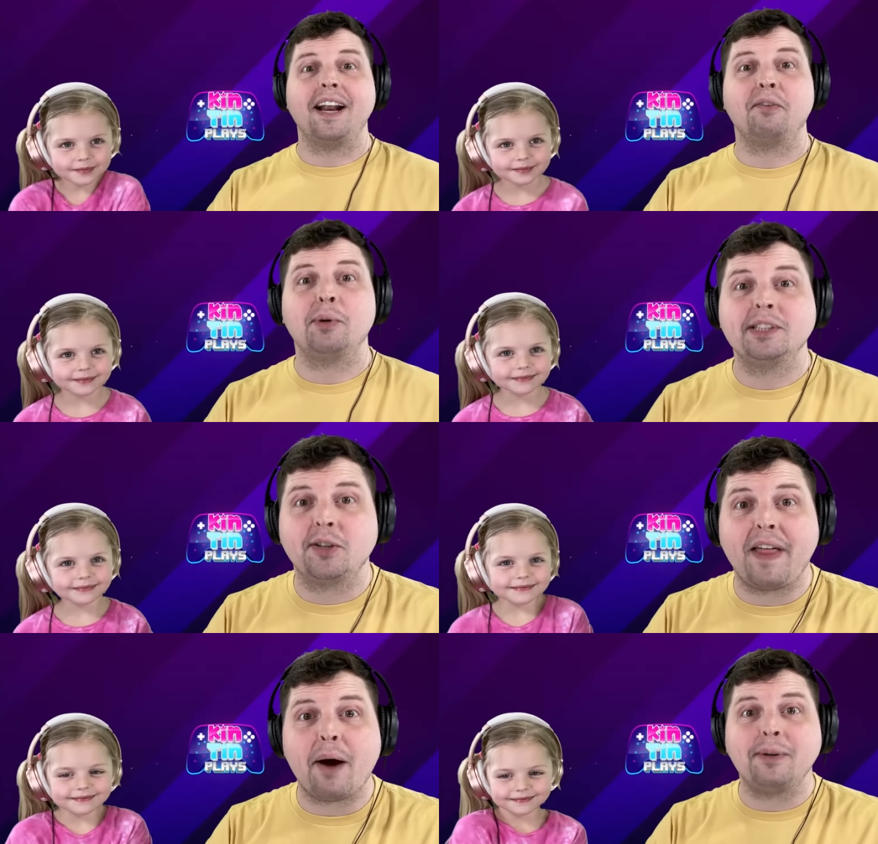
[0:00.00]
Speaker 1: everyone.
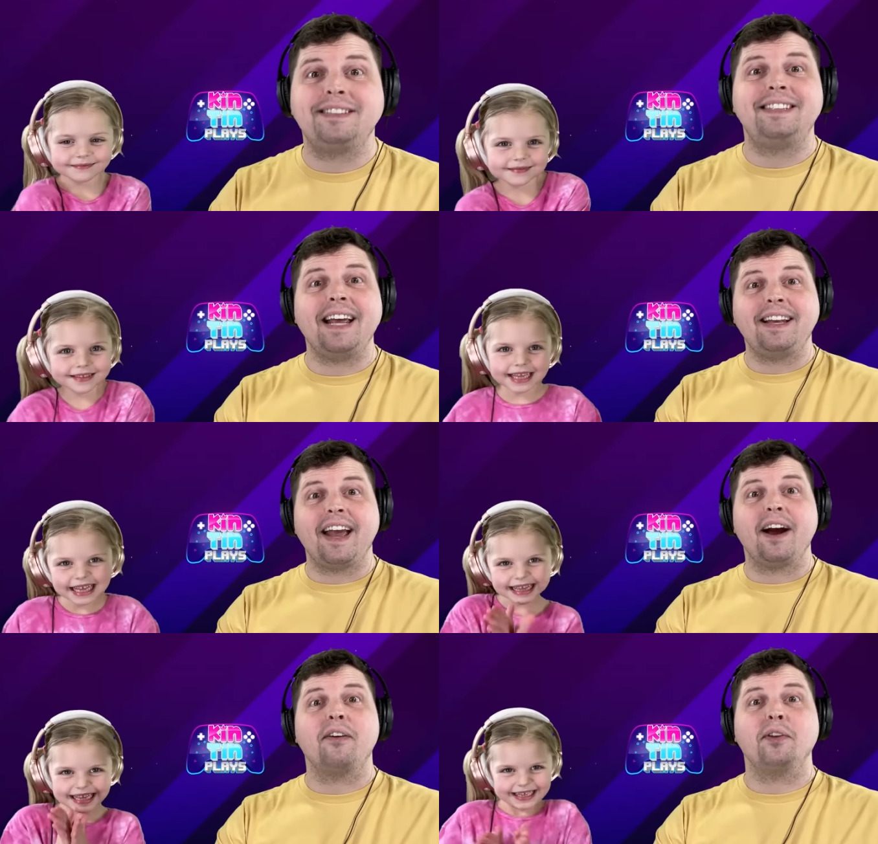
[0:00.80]
So that was
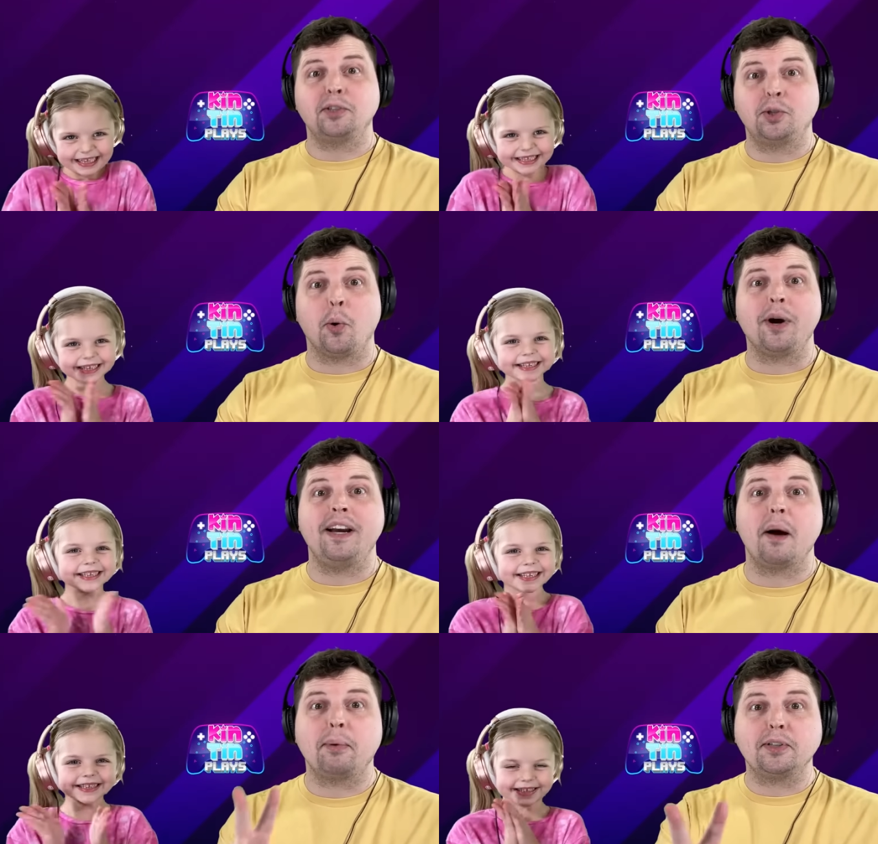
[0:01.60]
Daycare, the
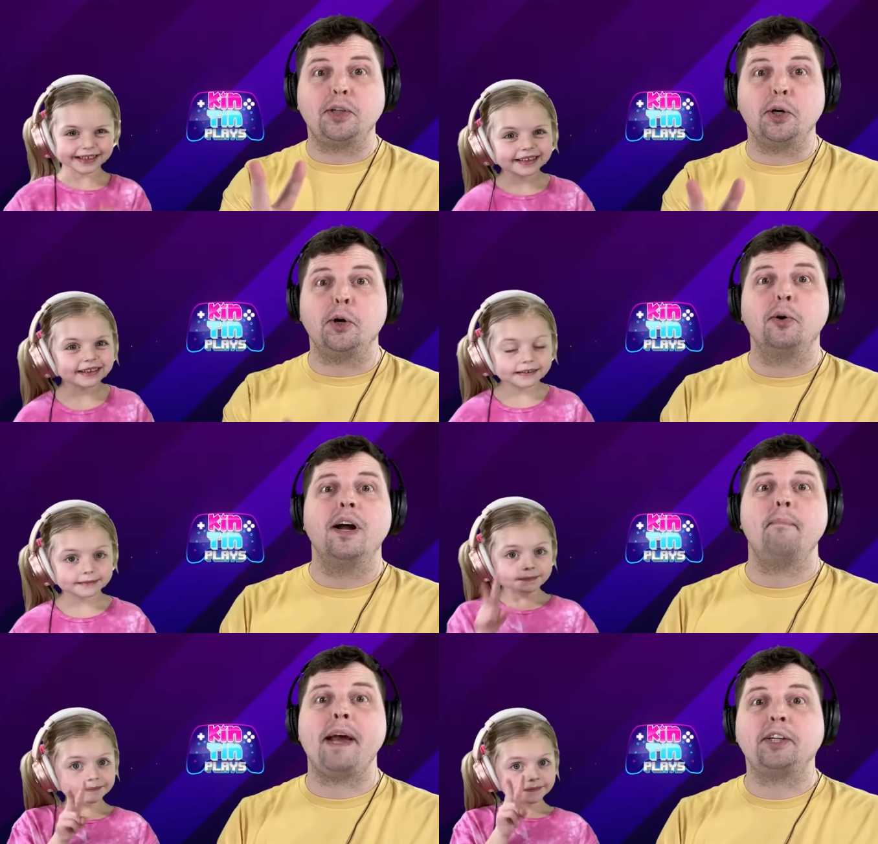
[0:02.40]
story number
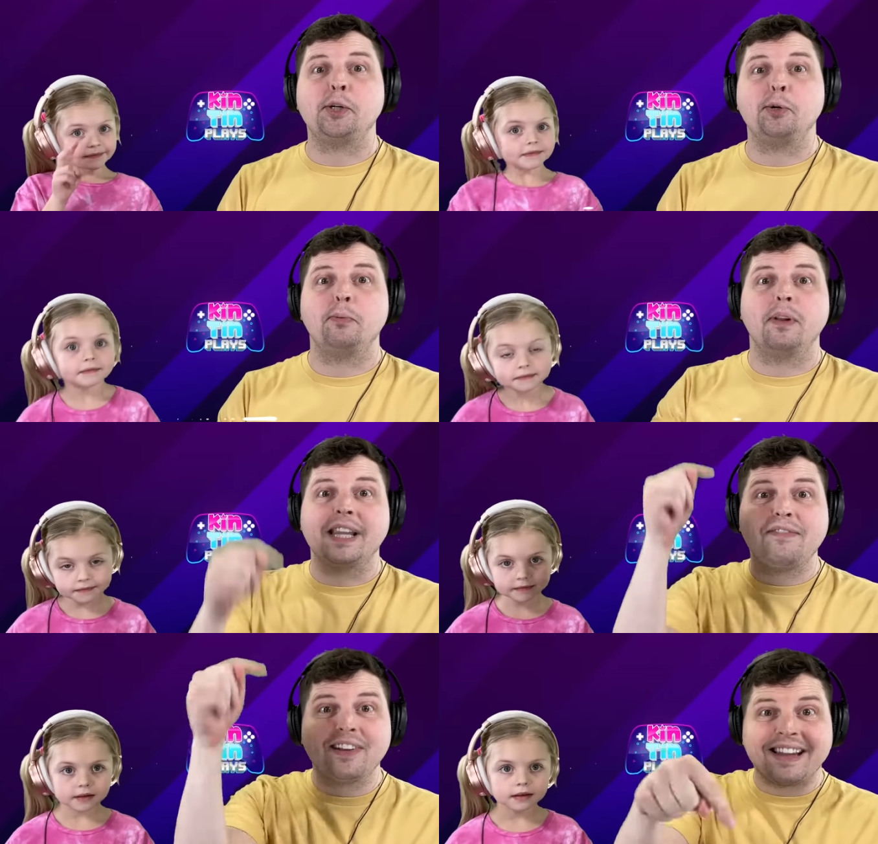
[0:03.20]
two. Make sure you
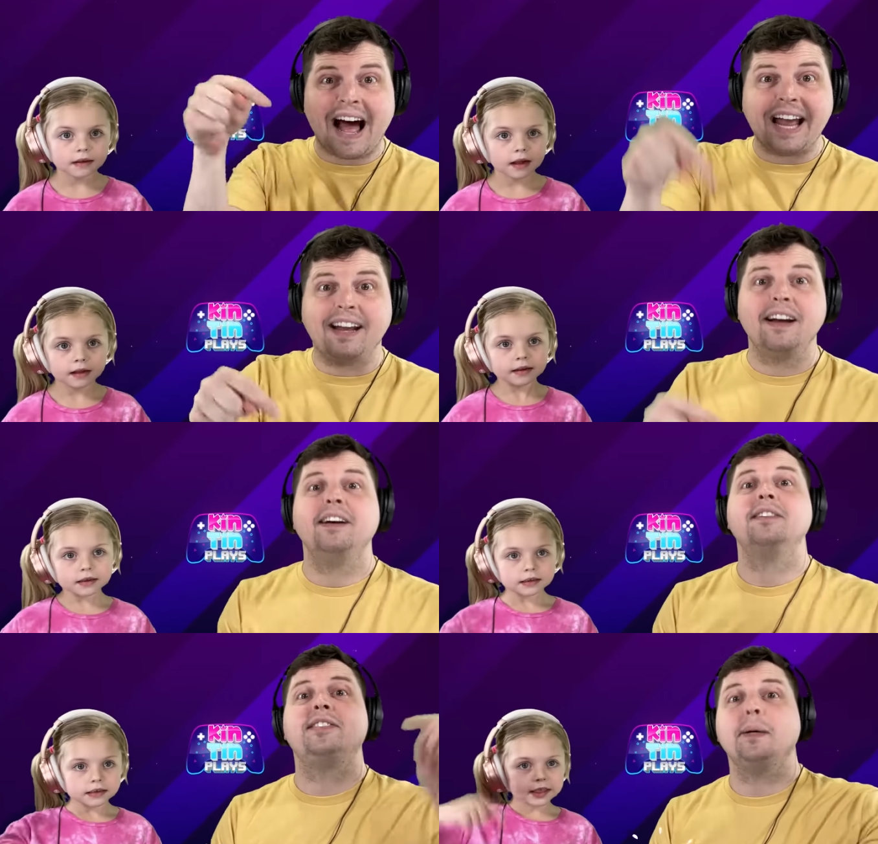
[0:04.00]
leave a like,
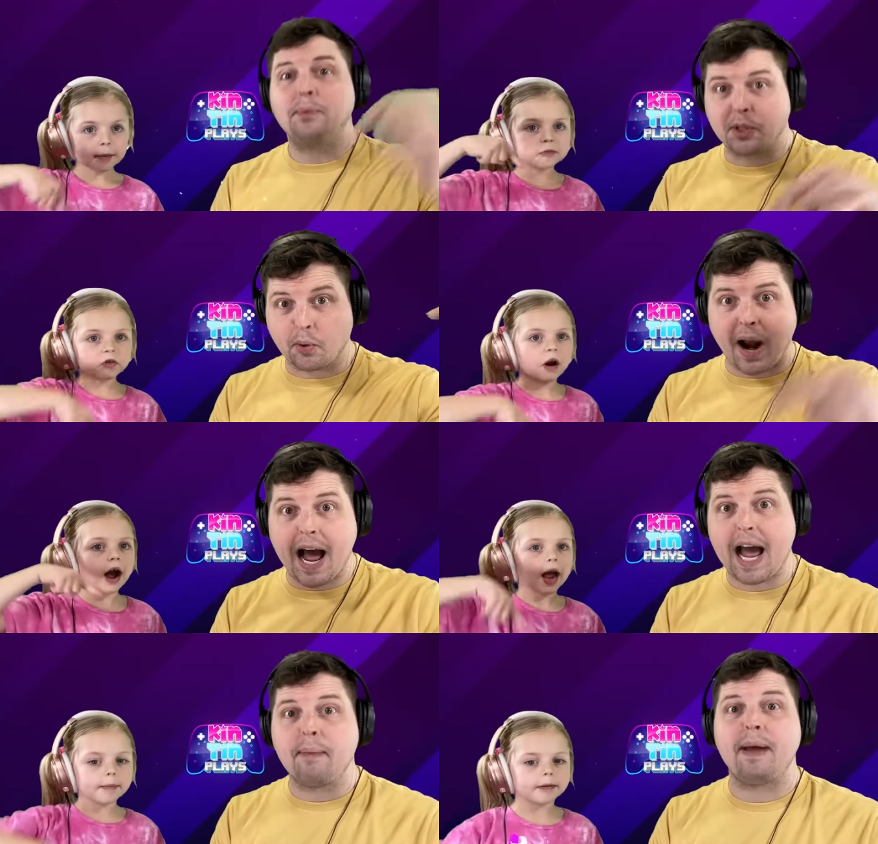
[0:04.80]

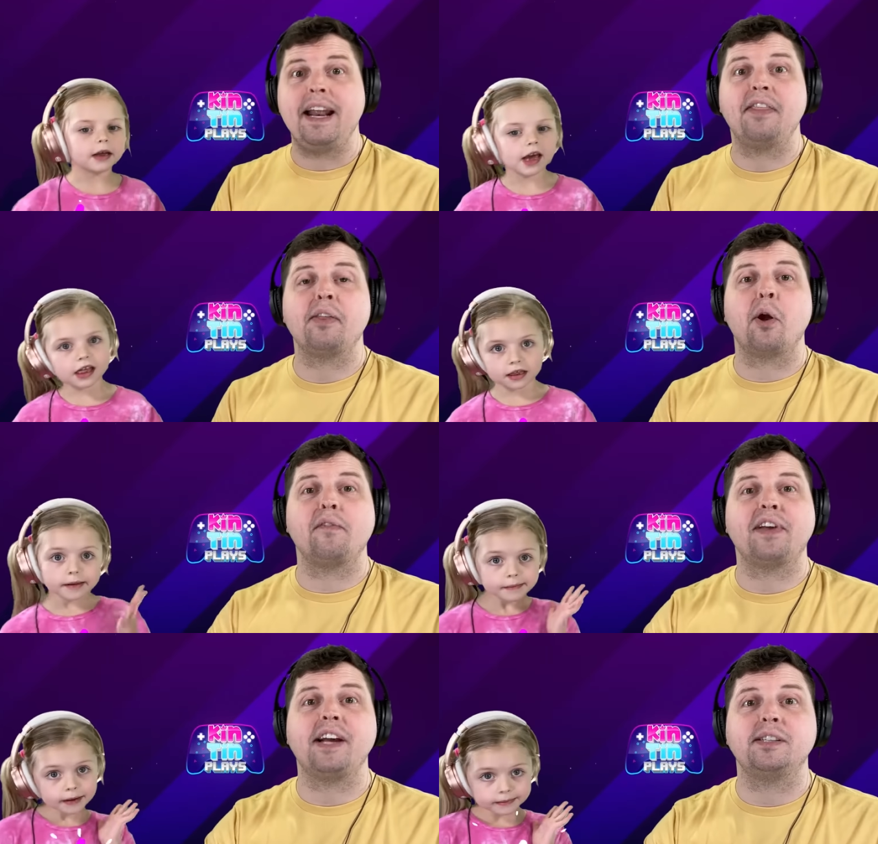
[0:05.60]
subscribe, and hit the
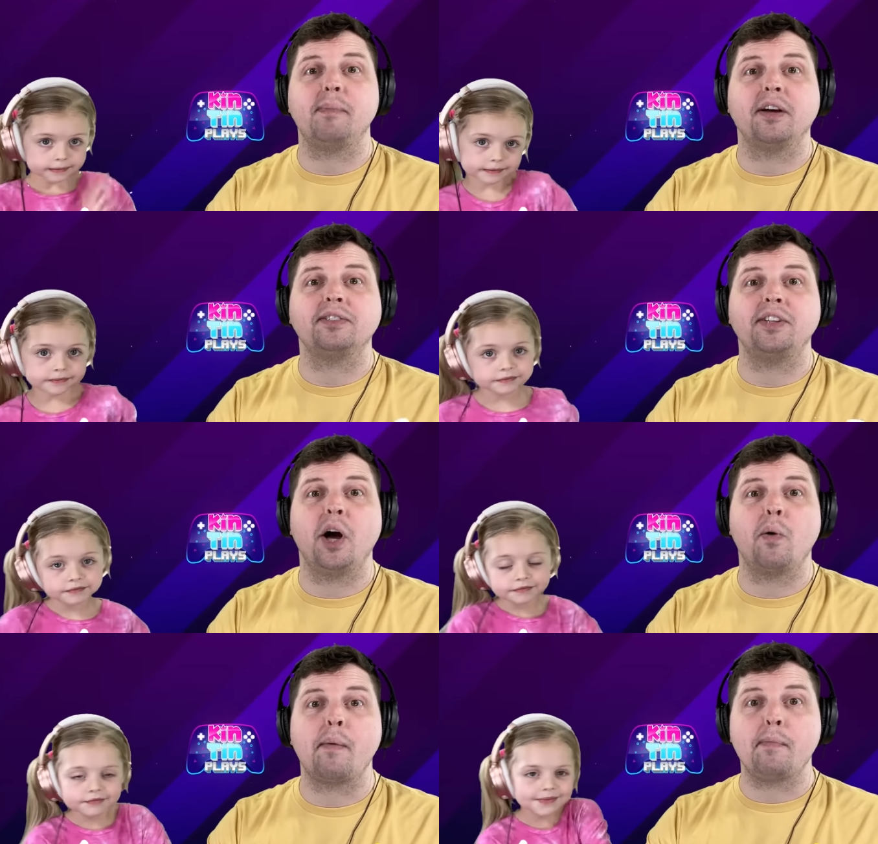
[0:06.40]
notification bell so you
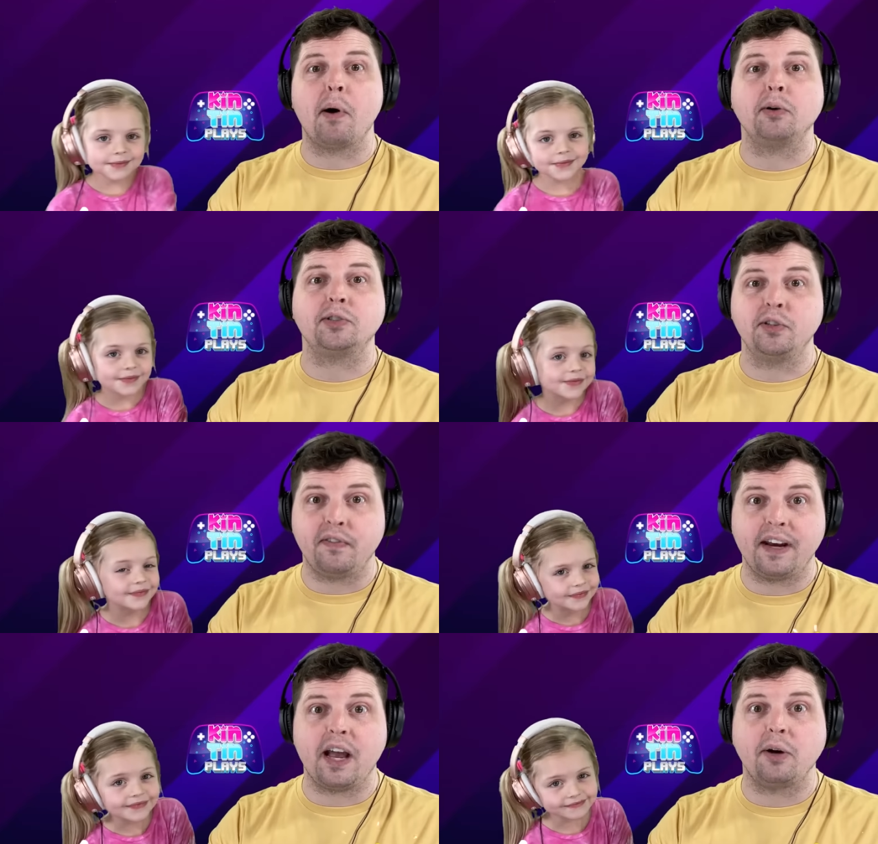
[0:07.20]
know when we post new
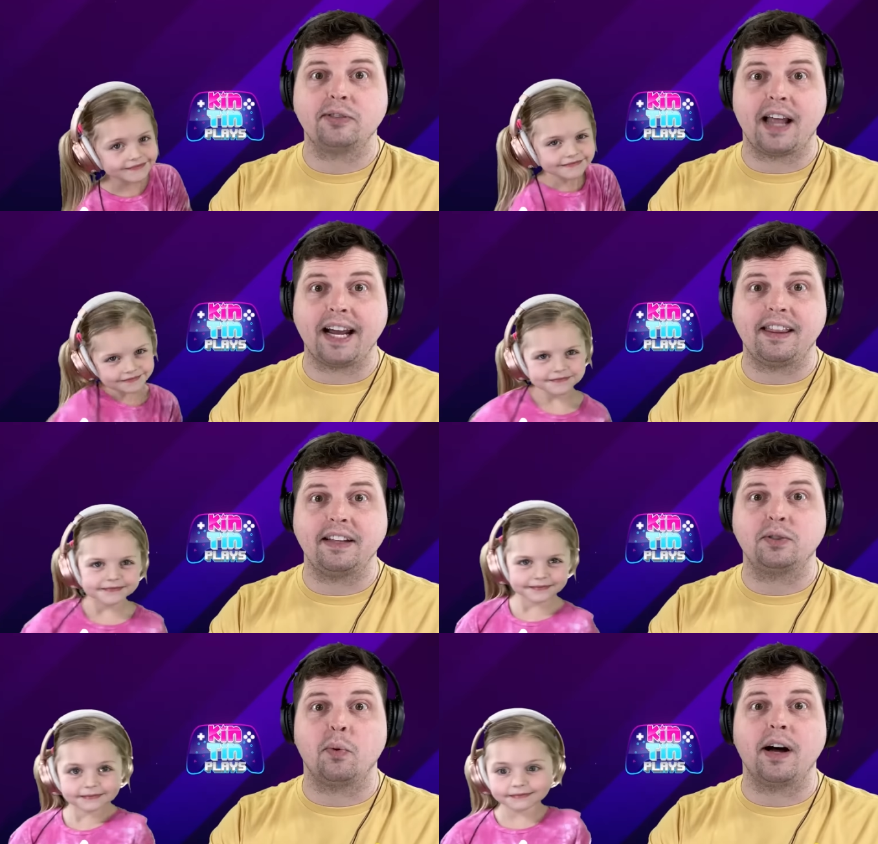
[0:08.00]
videos like
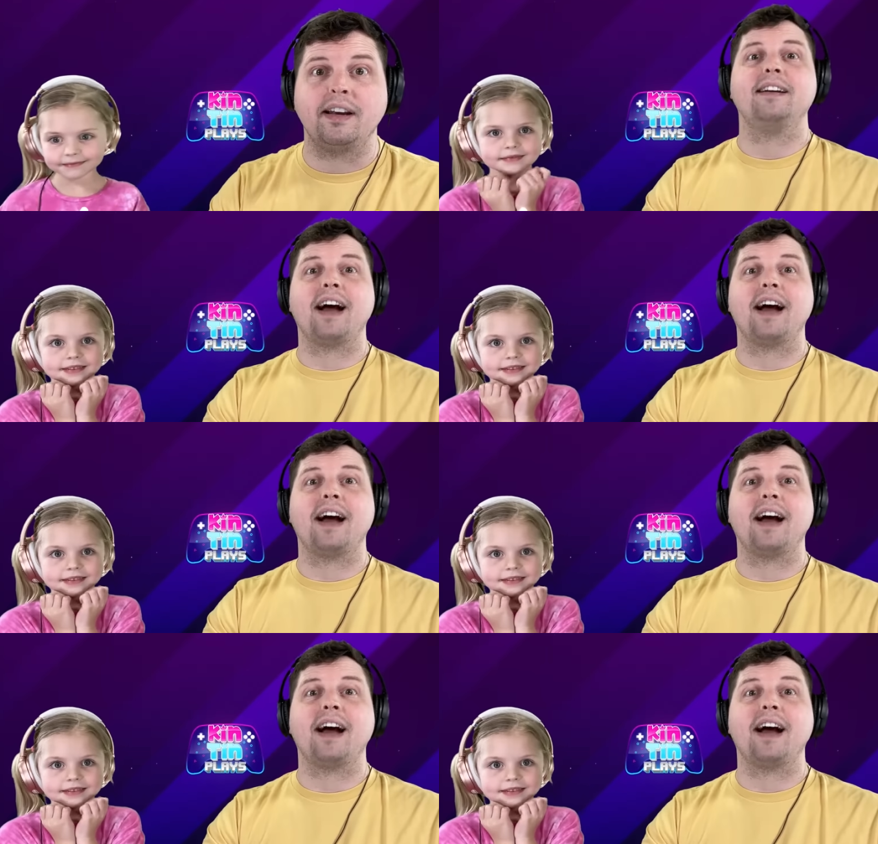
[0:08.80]
this one.